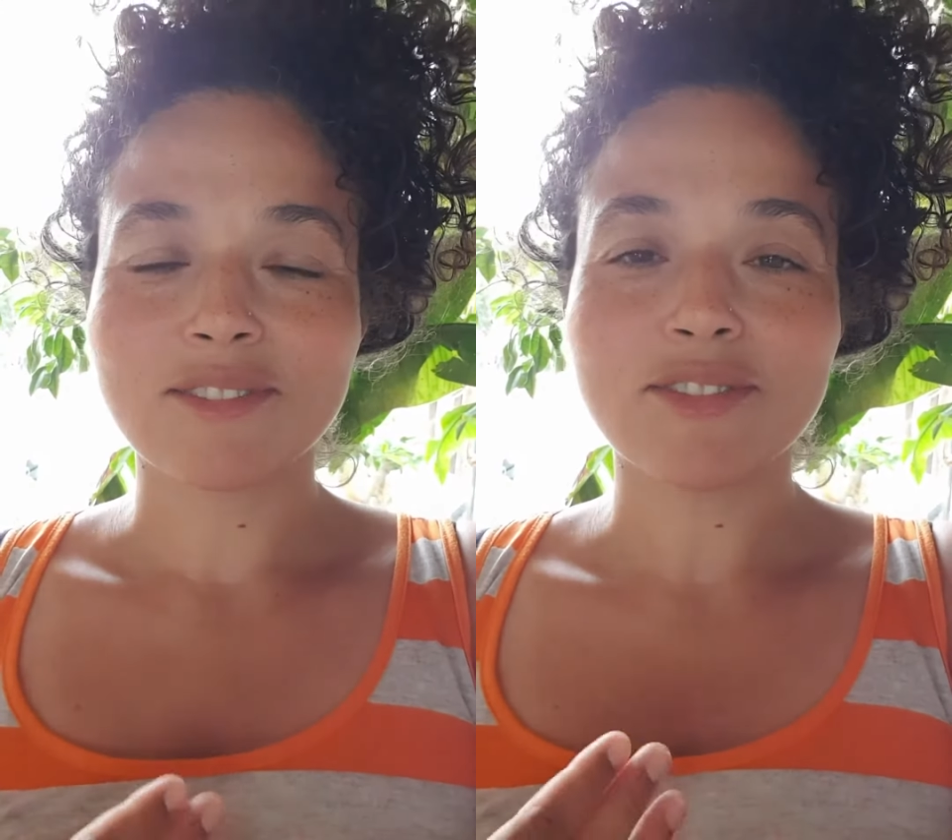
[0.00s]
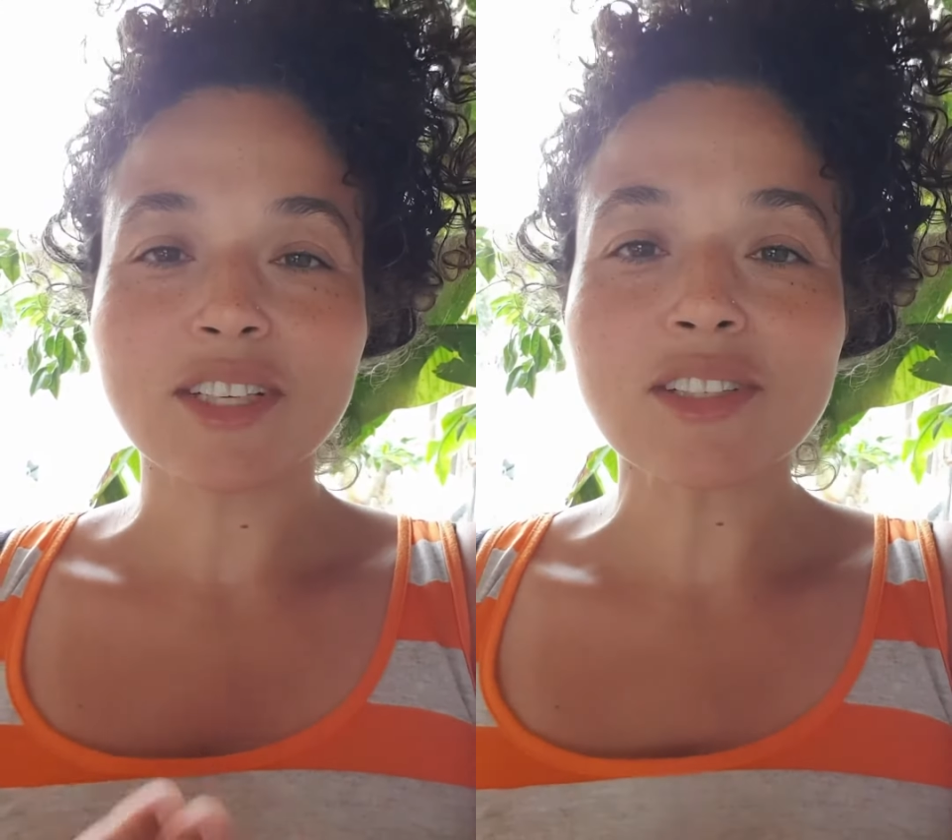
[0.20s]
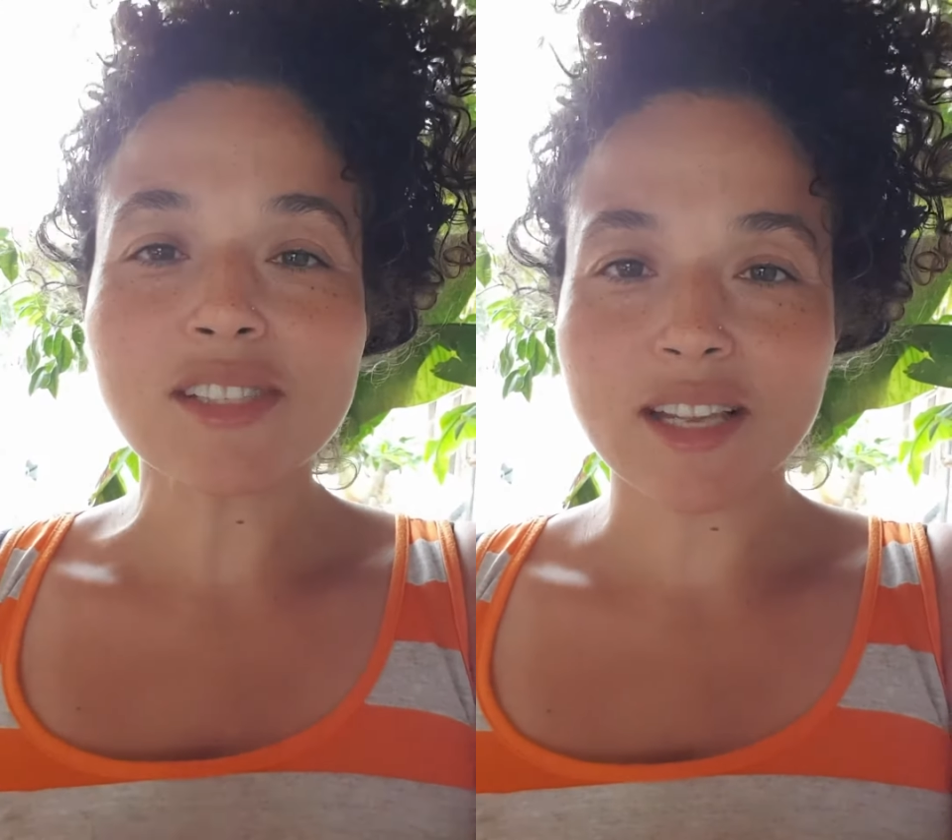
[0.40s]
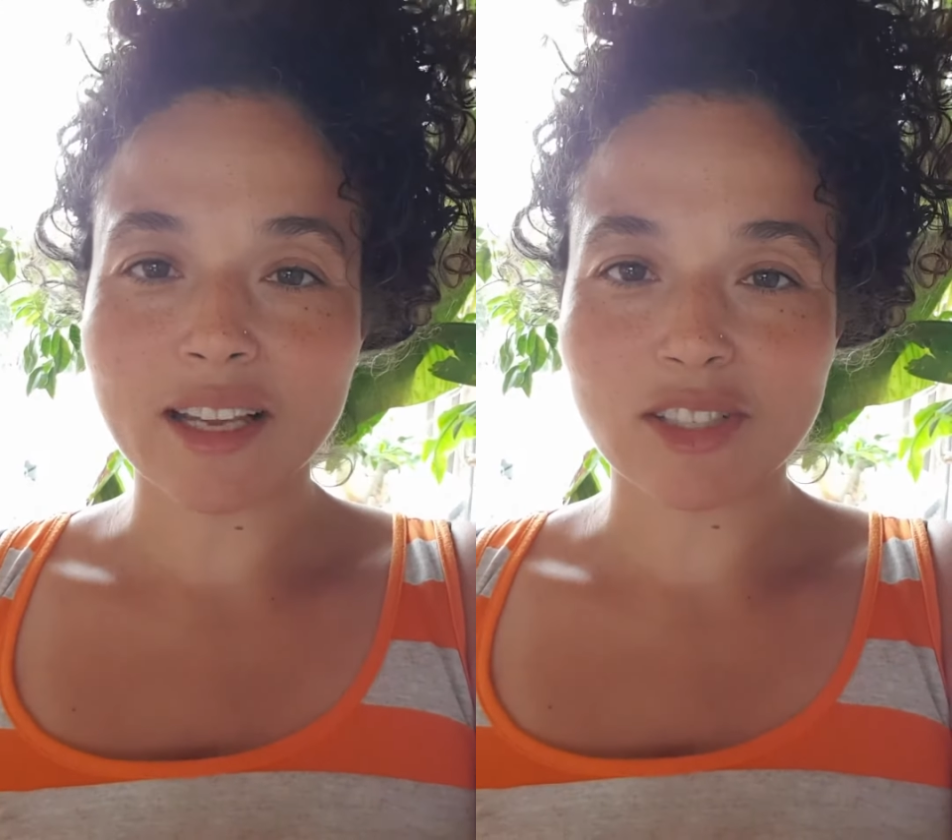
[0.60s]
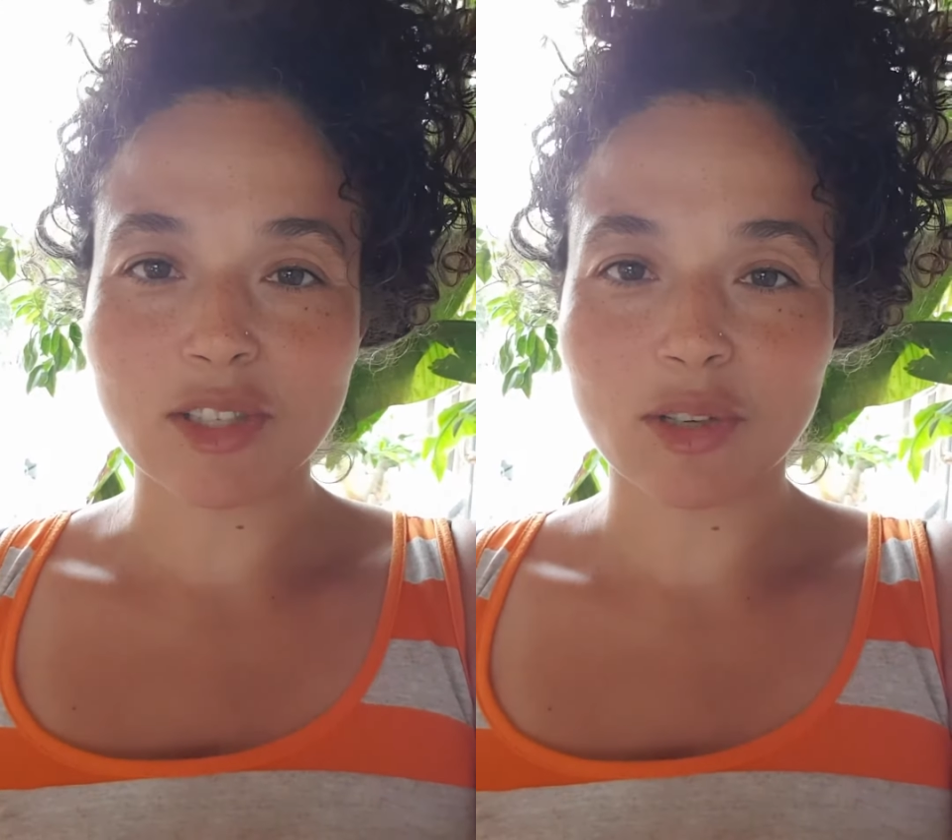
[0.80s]
feels
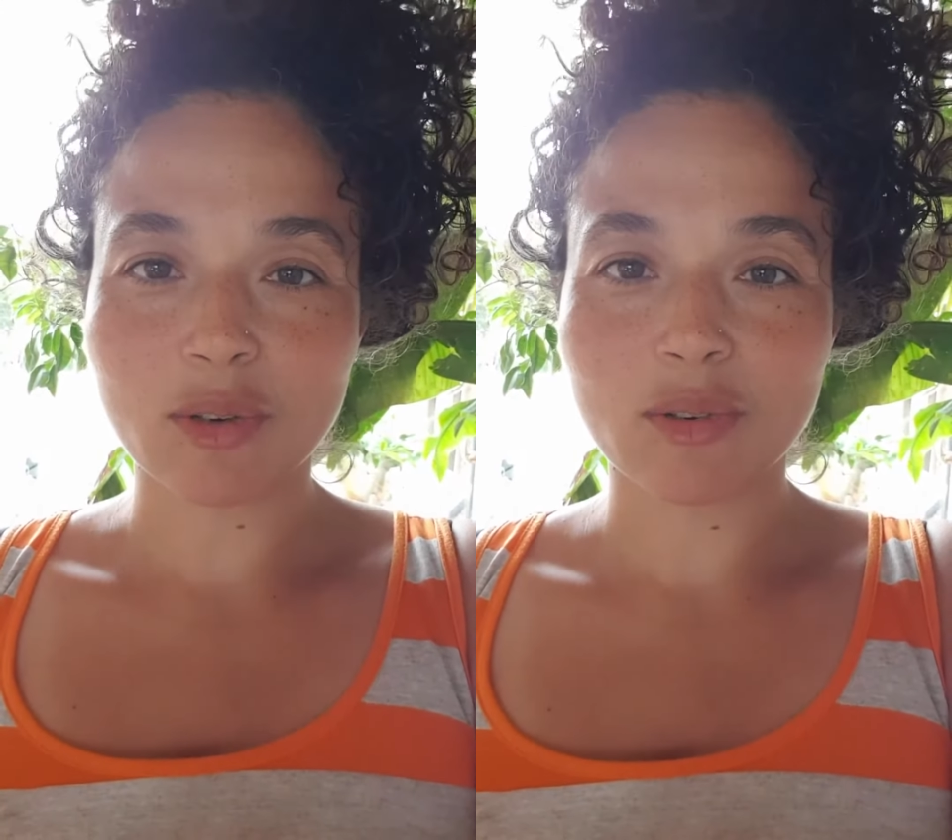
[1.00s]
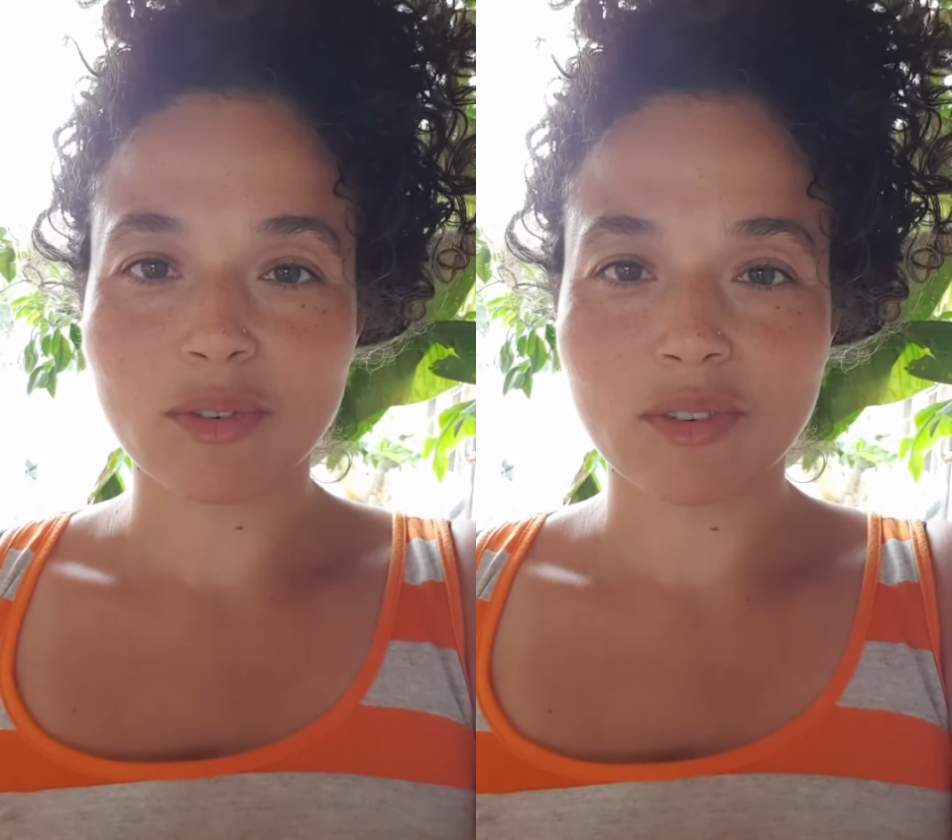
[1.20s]
like to you.